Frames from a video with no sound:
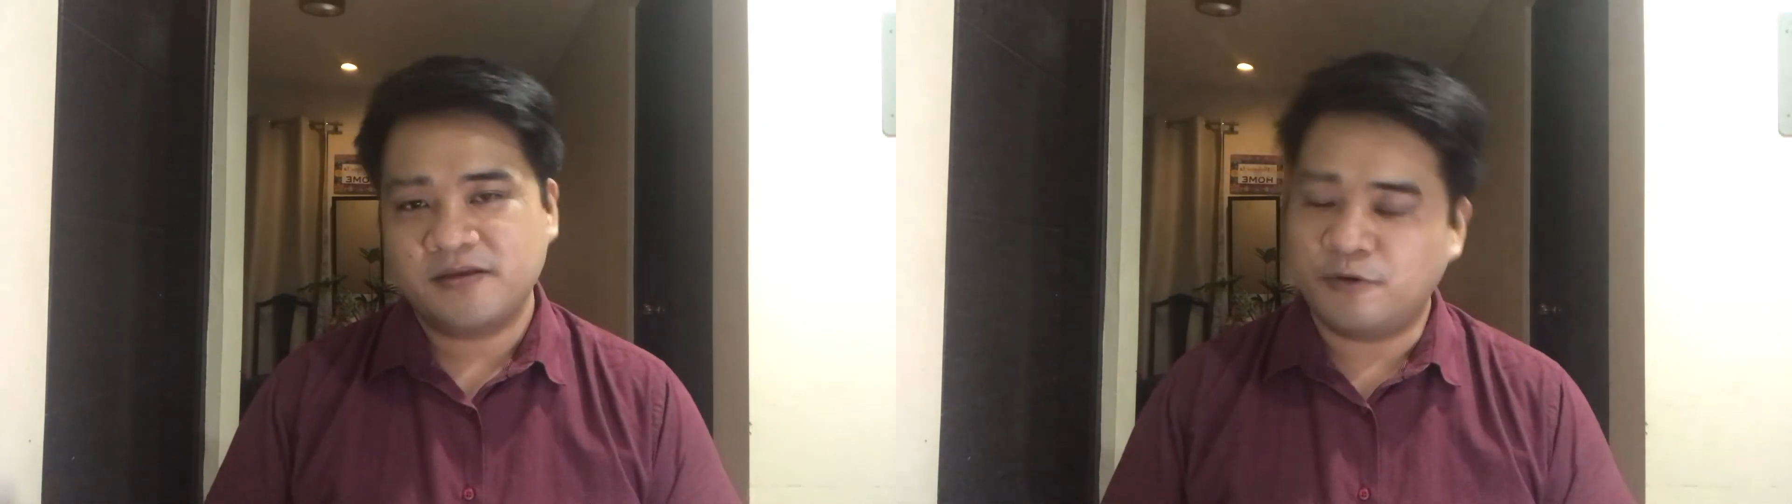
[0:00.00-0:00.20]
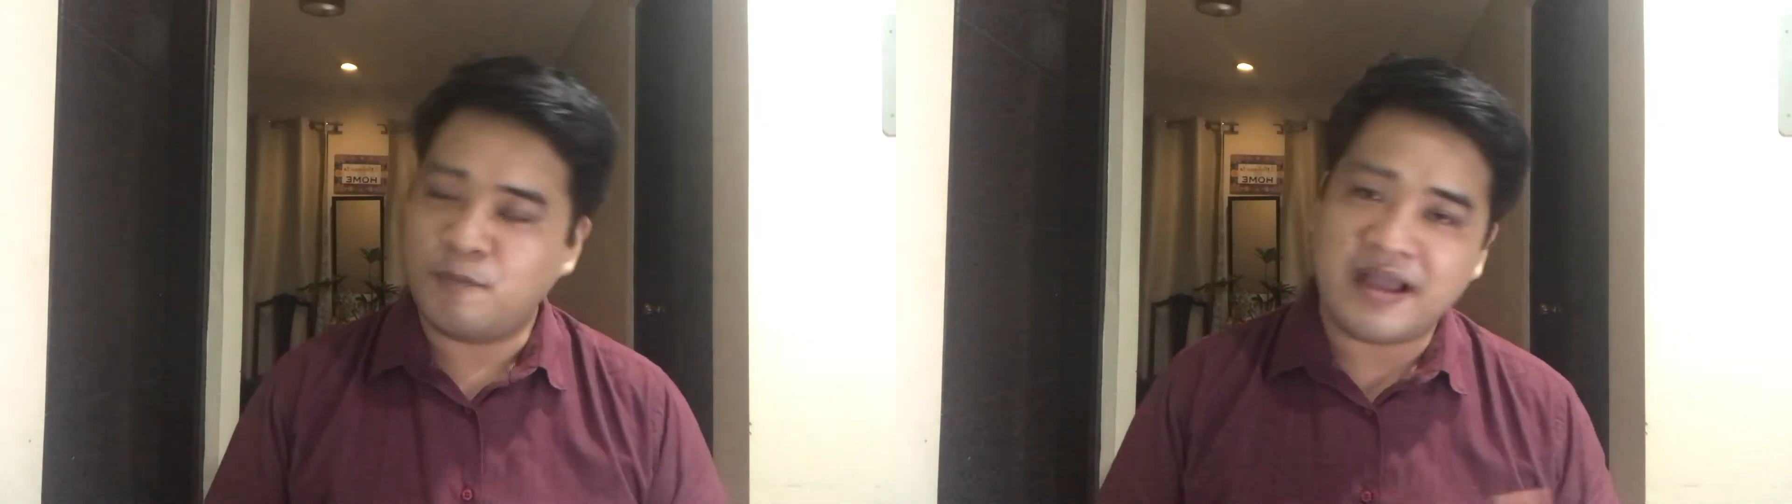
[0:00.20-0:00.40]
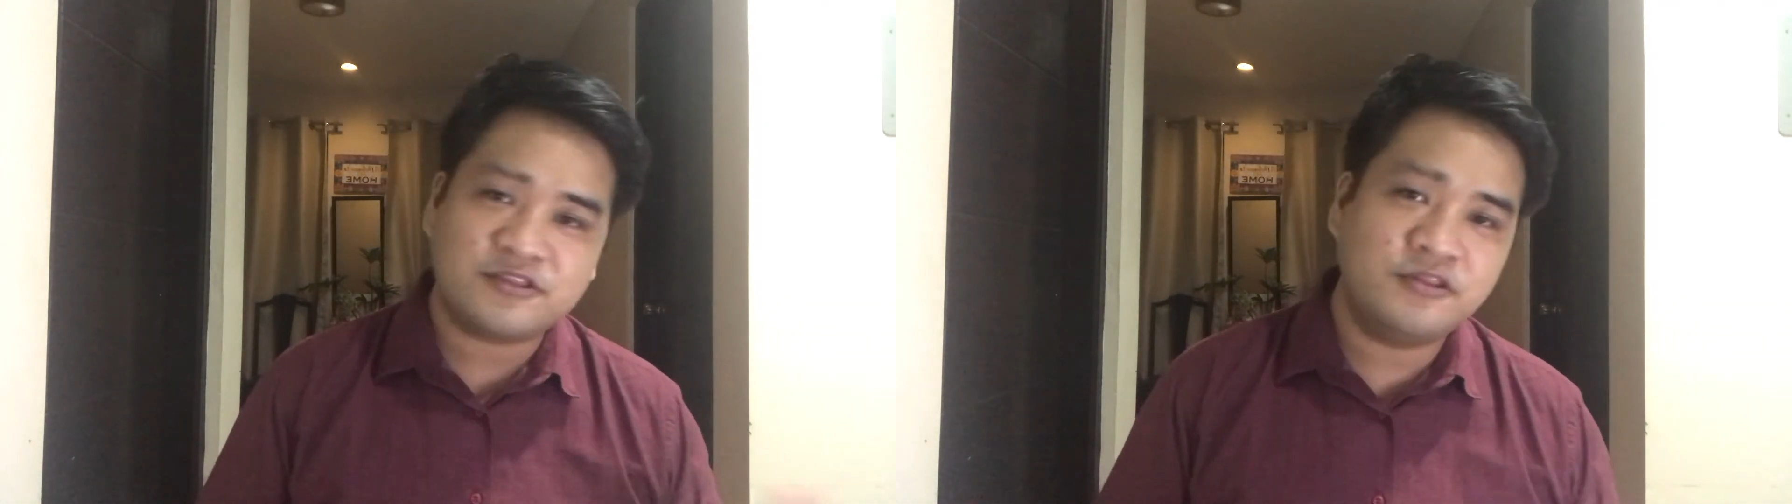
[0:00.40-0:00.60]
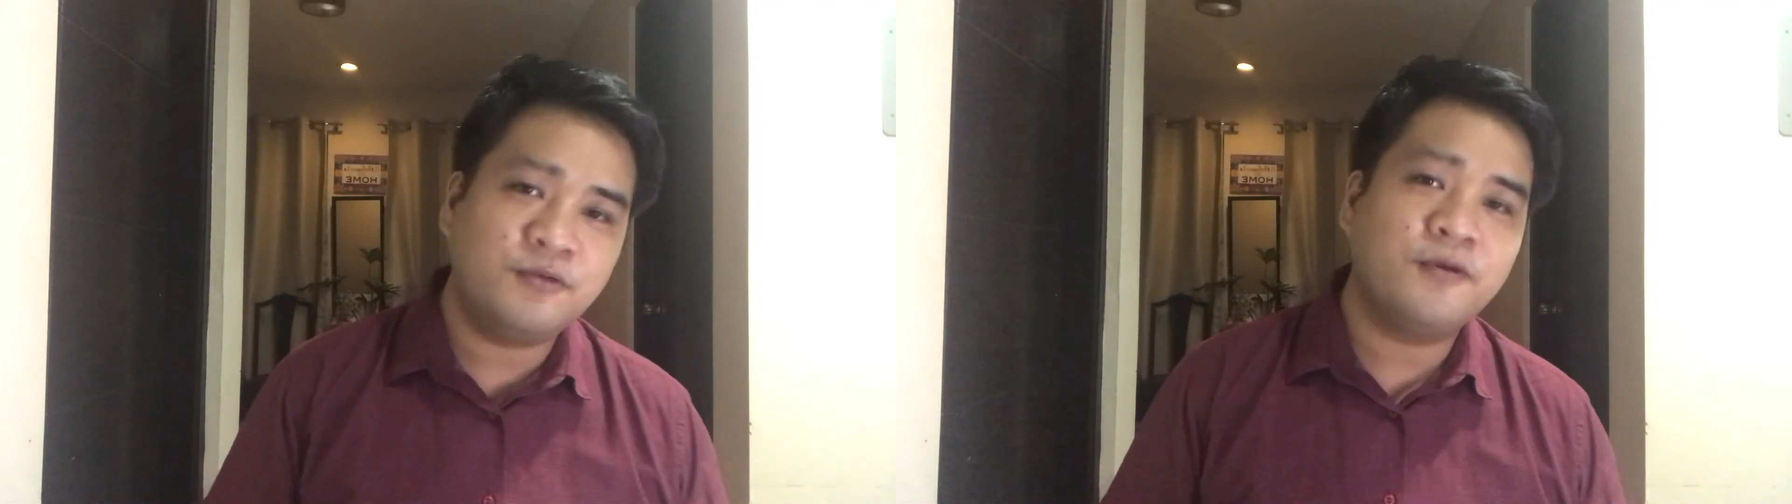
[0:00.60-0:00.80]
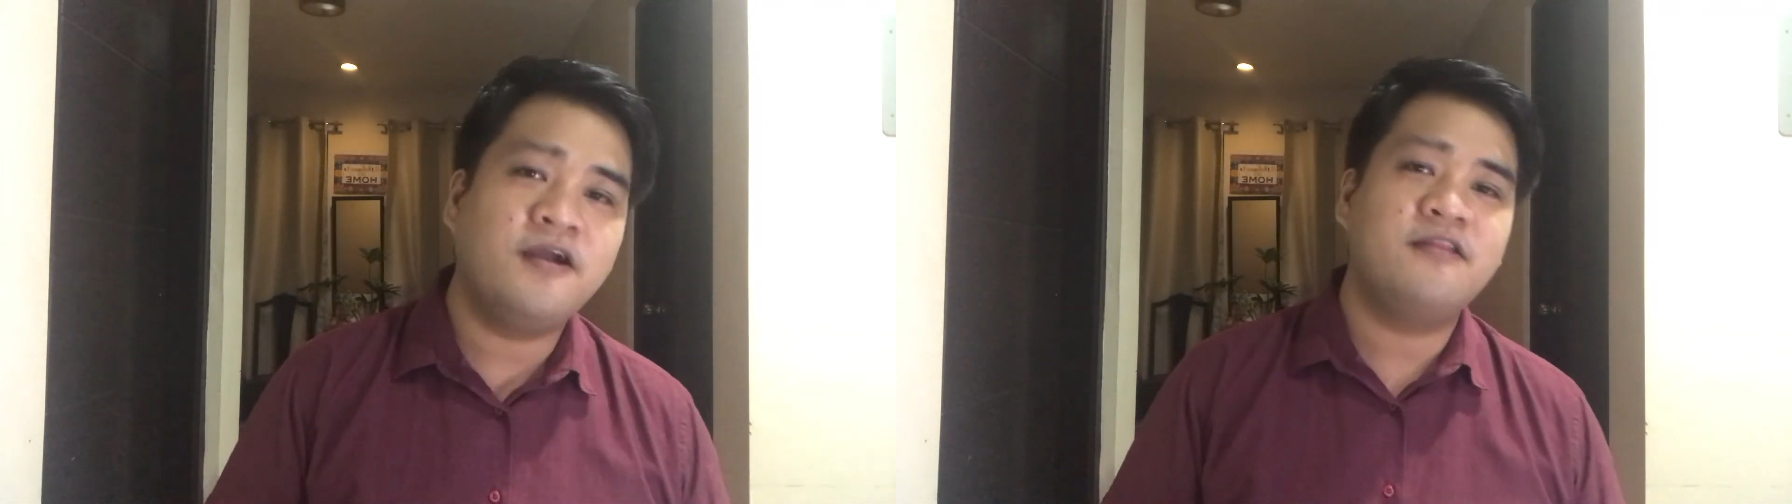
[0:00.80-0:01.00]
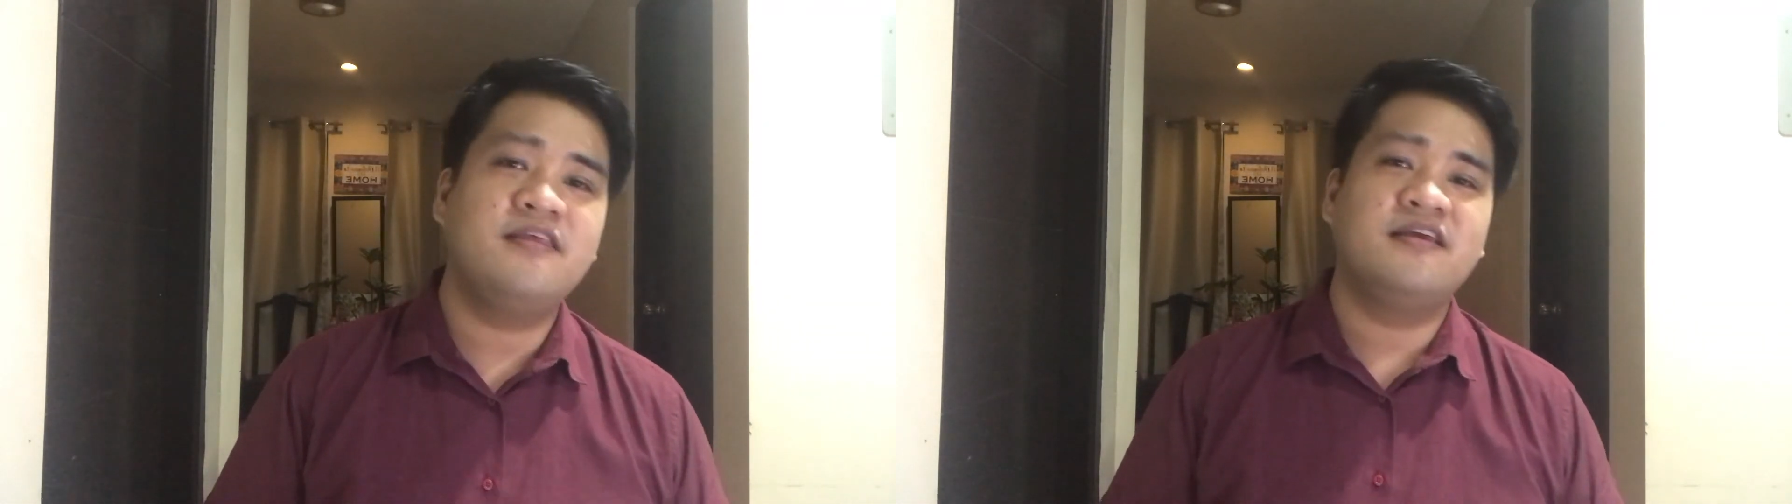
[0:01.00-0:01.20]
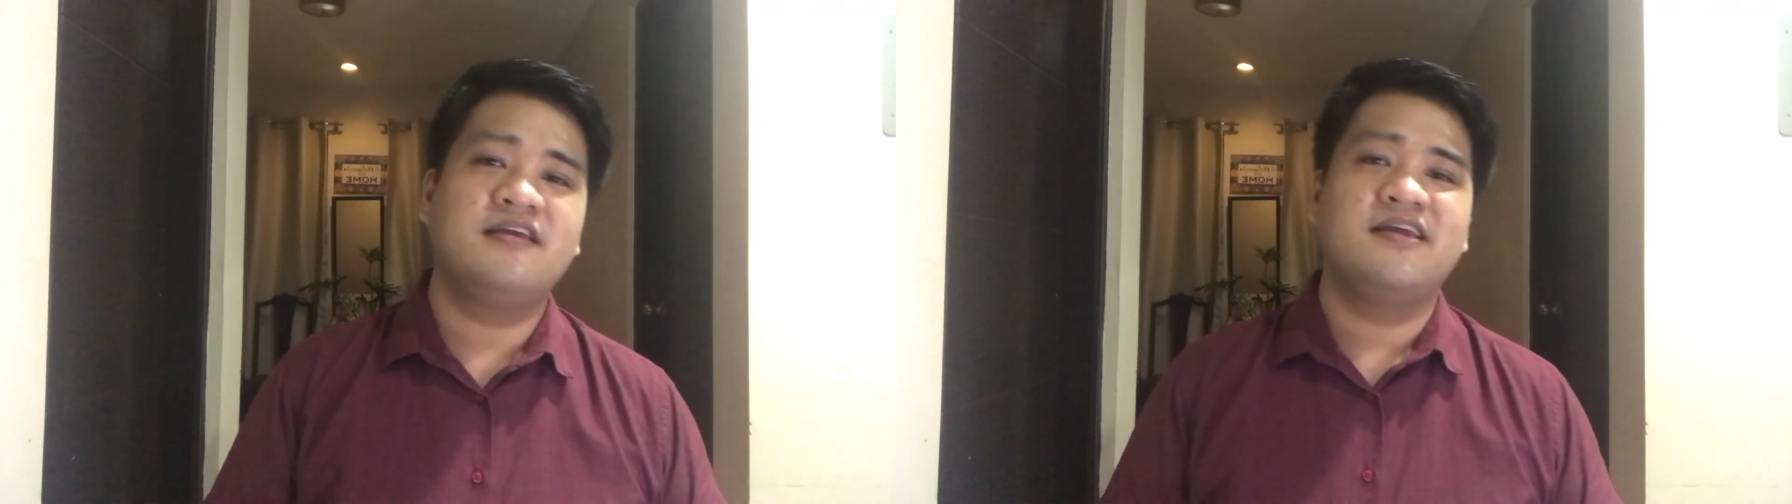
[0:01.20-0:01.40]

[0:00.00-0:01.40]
go back to the Word.